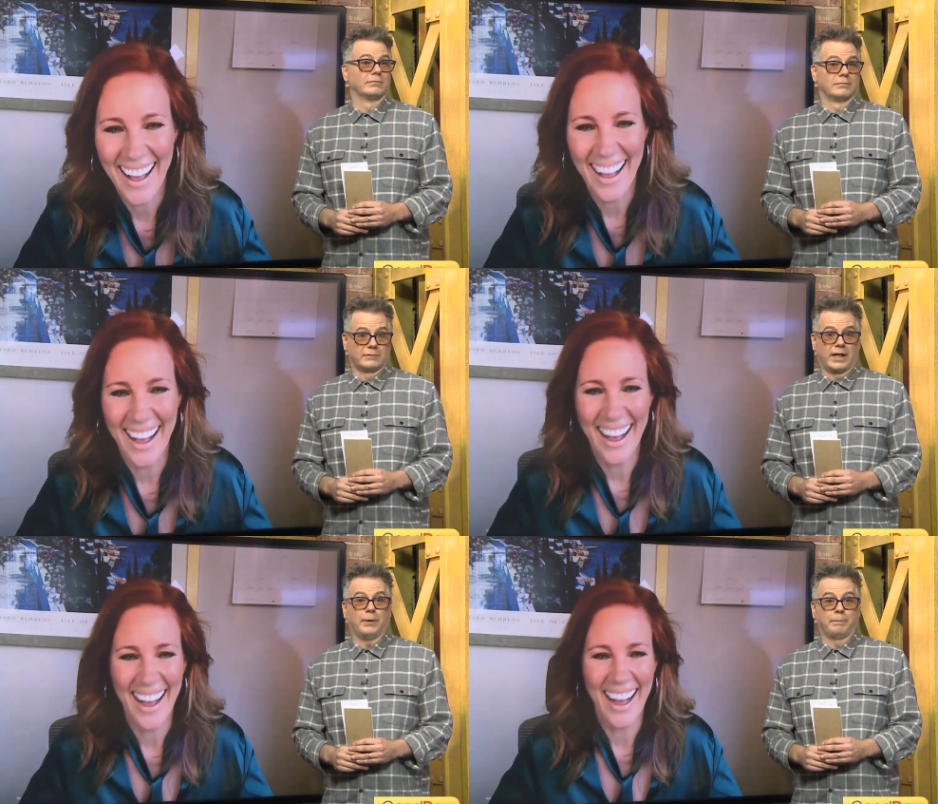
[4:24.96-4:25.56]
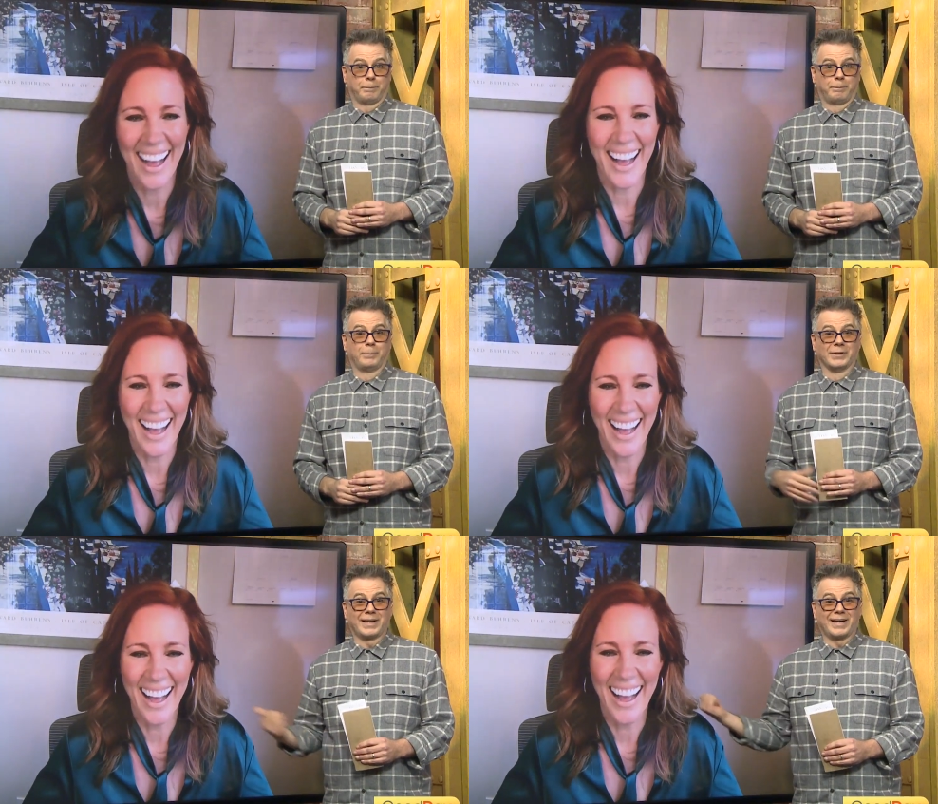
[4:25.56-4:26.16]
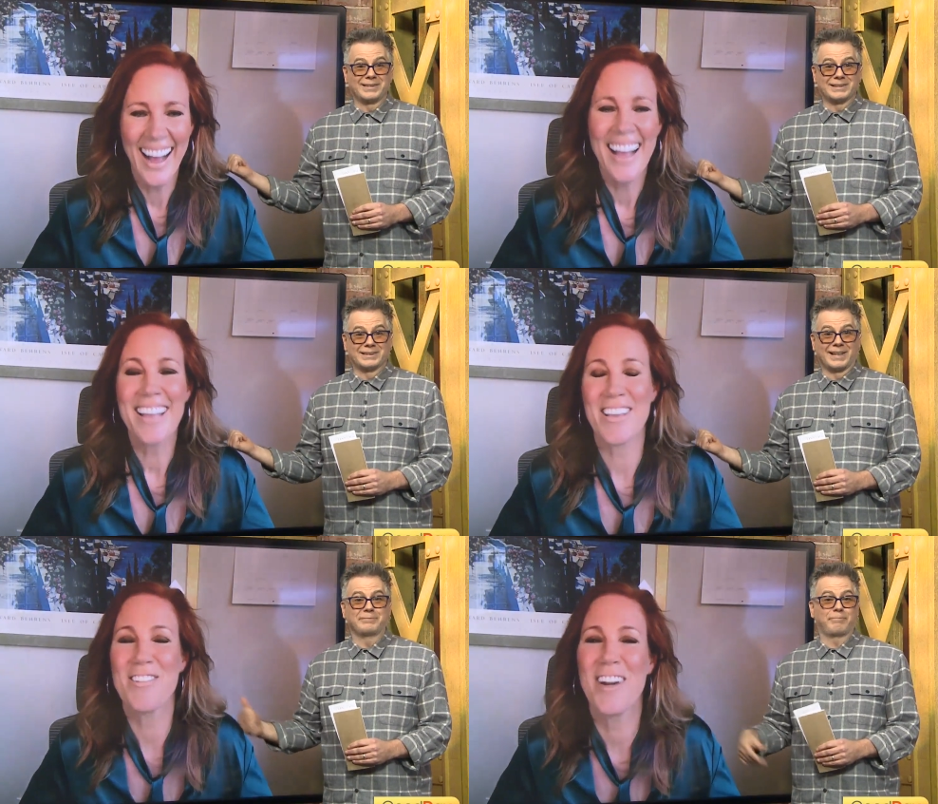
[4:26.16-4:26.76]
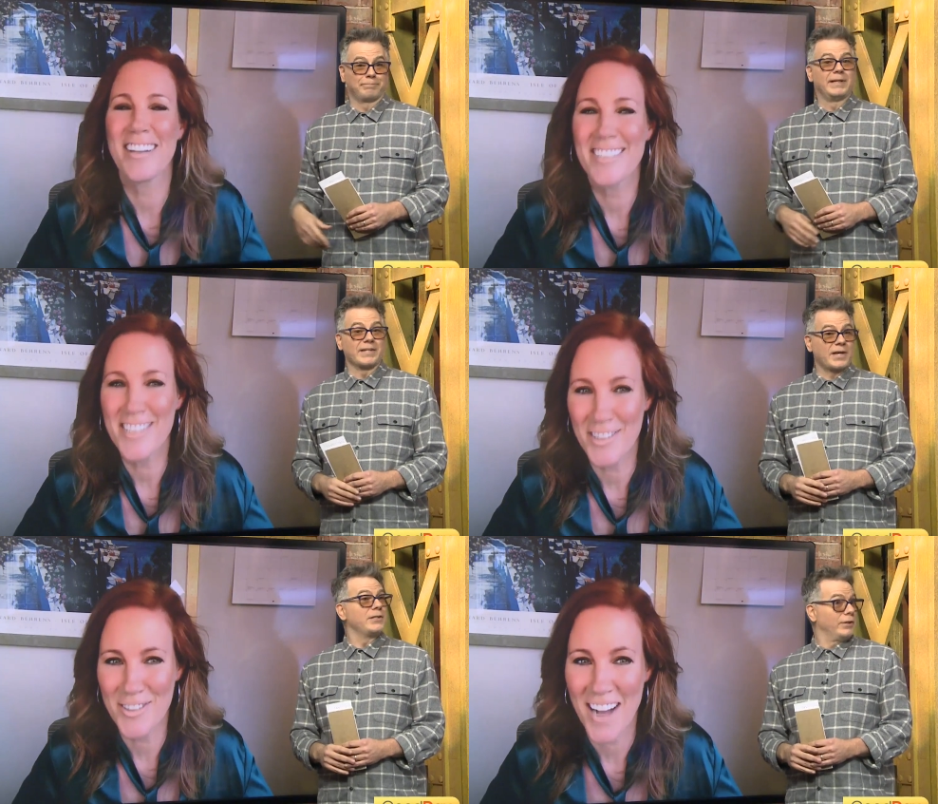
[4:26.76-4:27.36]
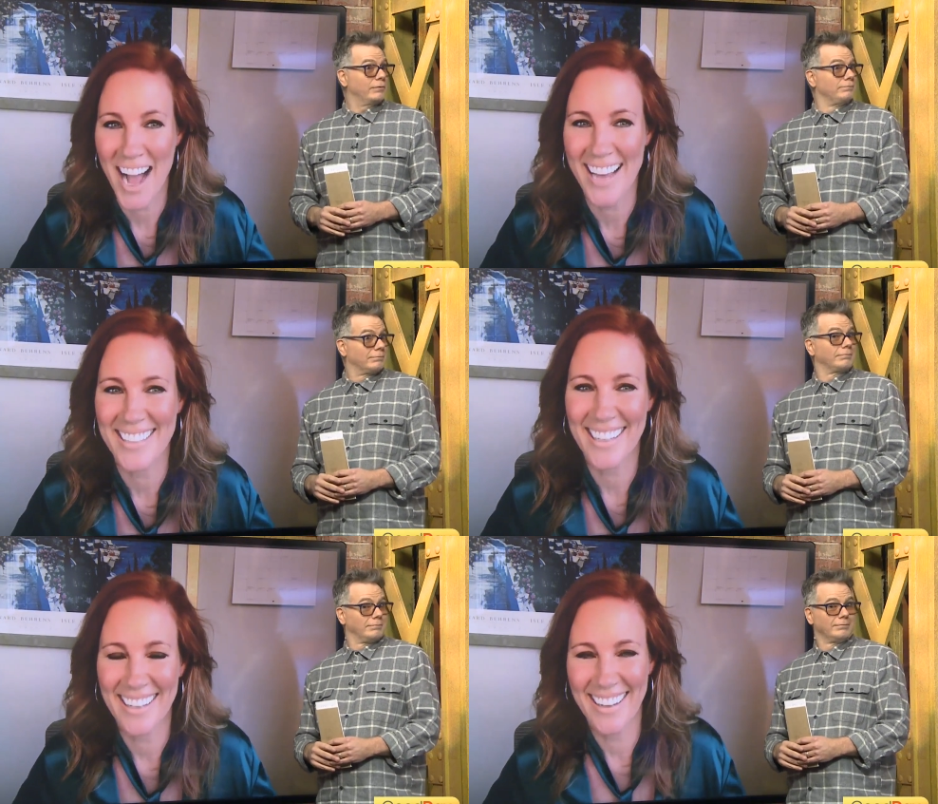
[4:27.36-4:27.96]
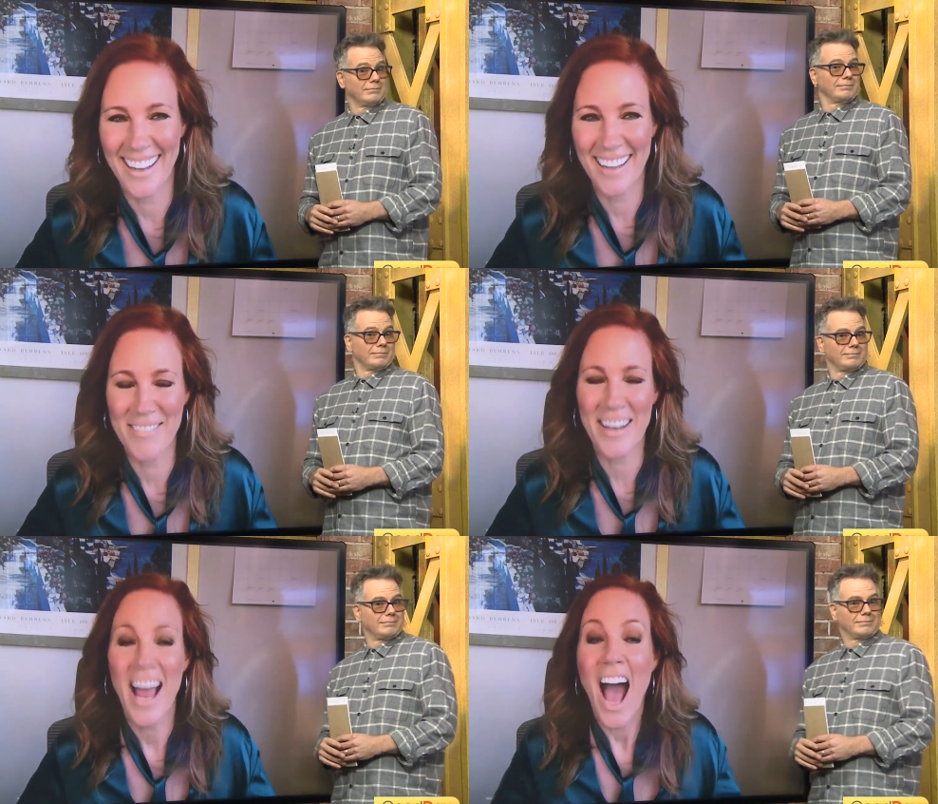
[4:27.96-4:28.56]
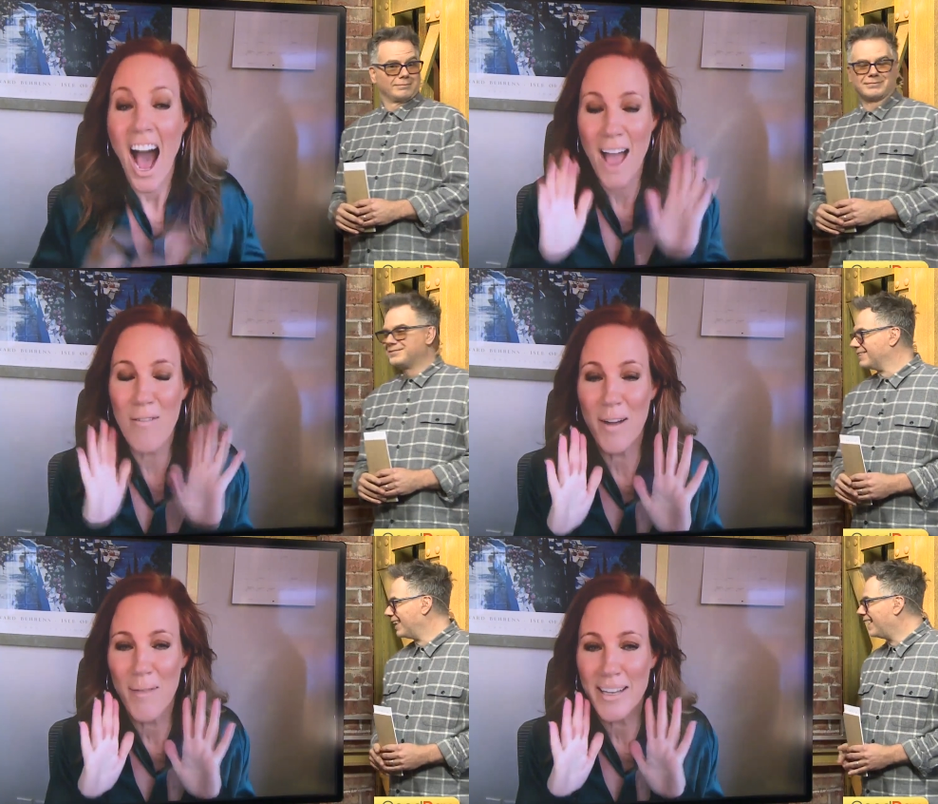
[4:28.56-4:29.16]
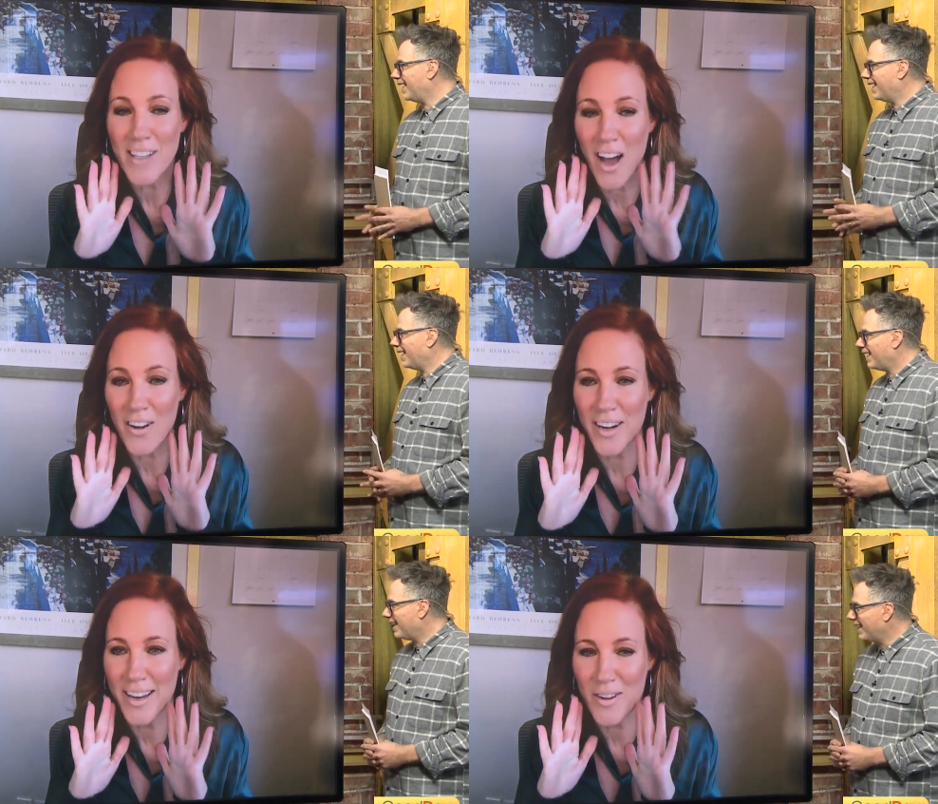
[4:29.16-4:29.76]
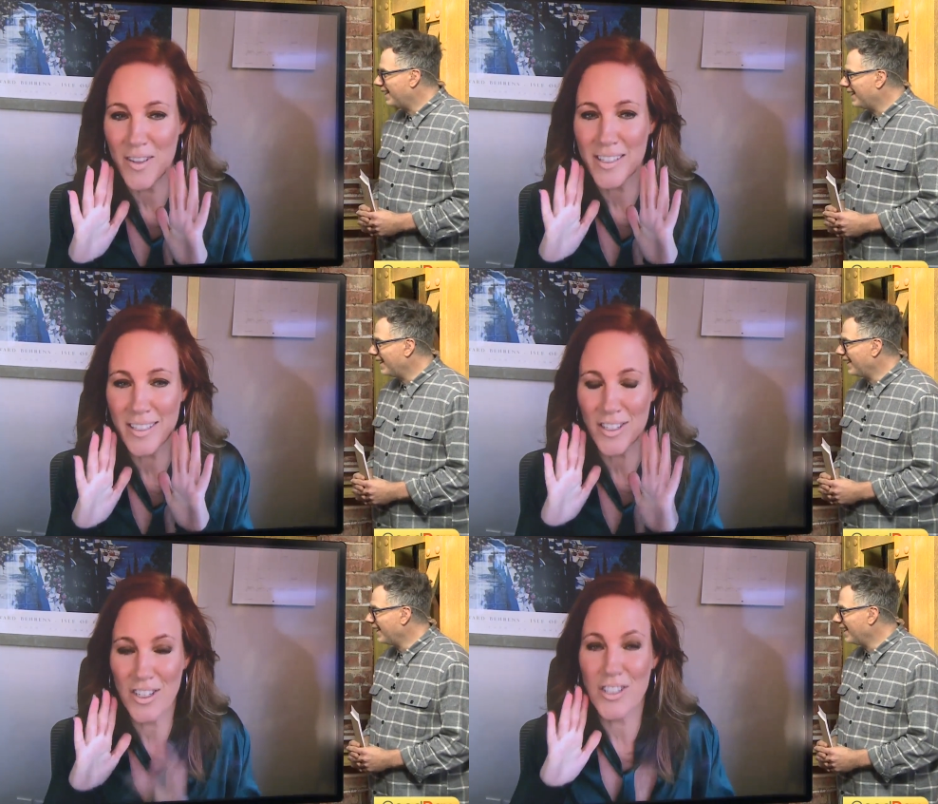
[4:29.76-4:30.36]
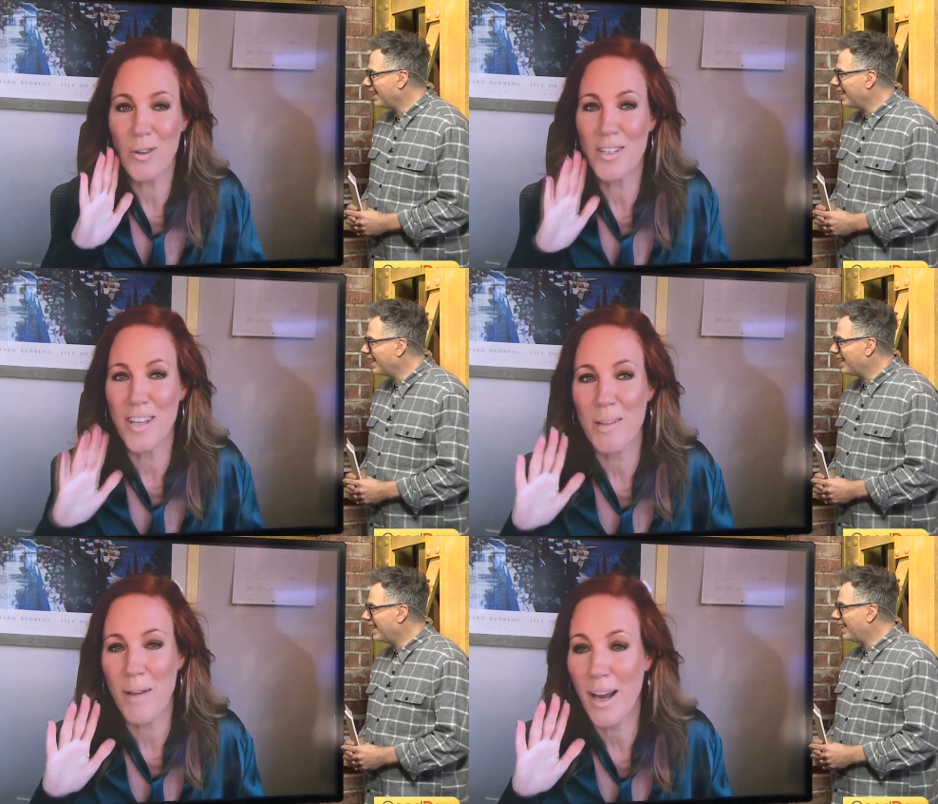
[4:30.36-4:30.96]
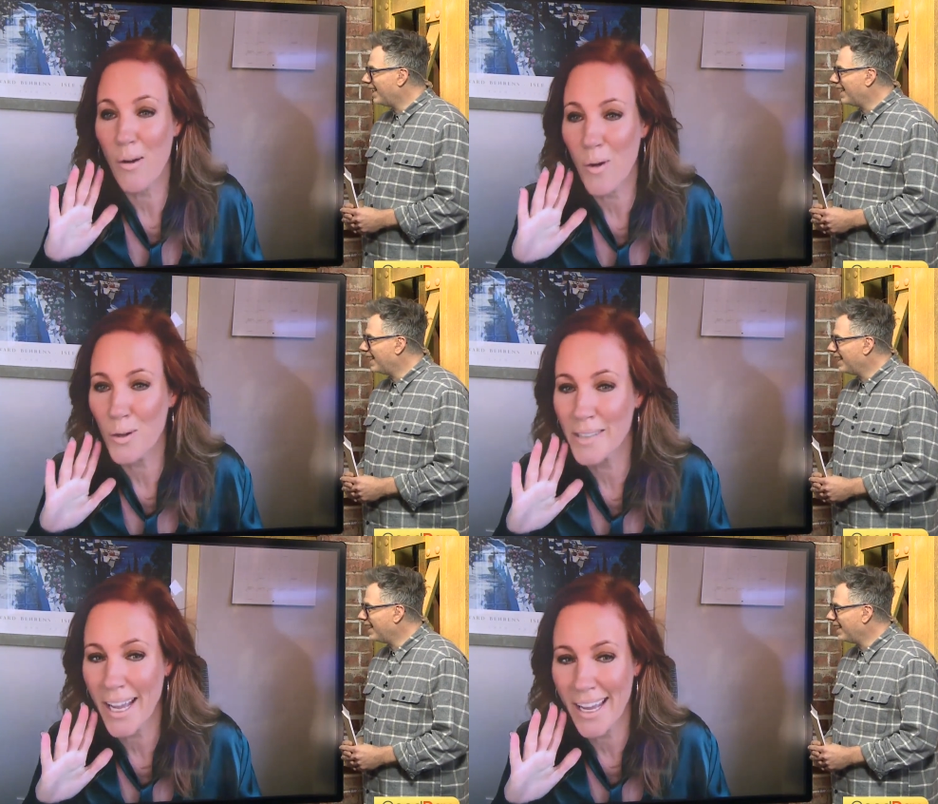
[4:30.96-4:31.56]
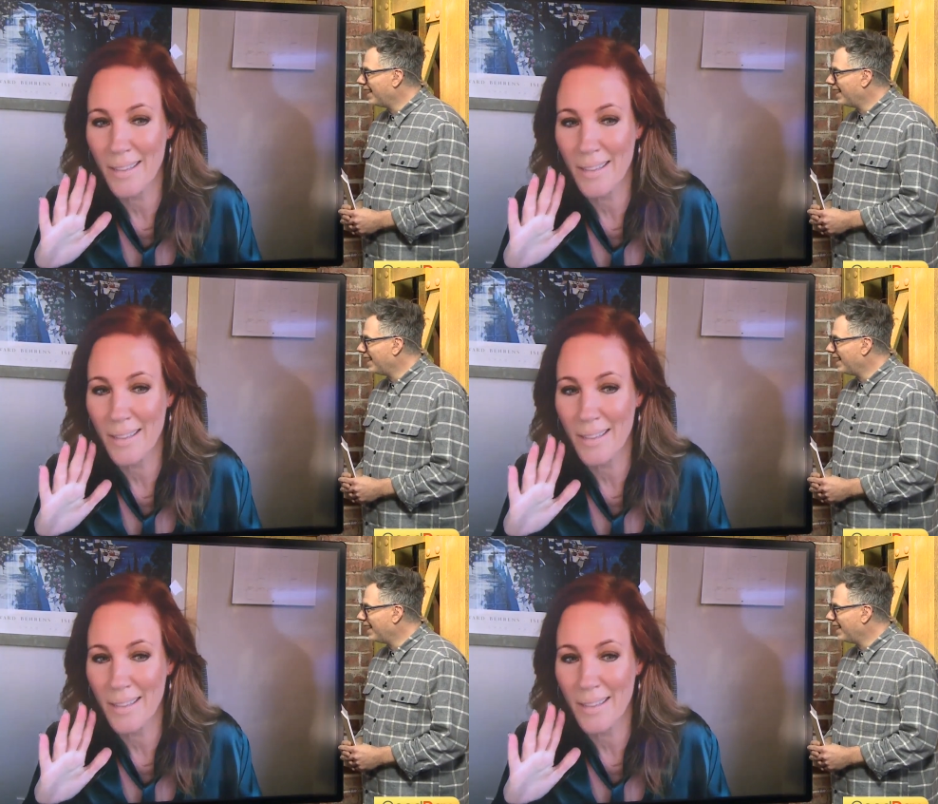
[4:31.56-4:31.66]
Speaker 1: Amber. Yep. Look I at her. She's like, yes, I do. Kind of.
Speaker 2: I mean, yes. I want my daughter to hear this because she's always talking about how old I am.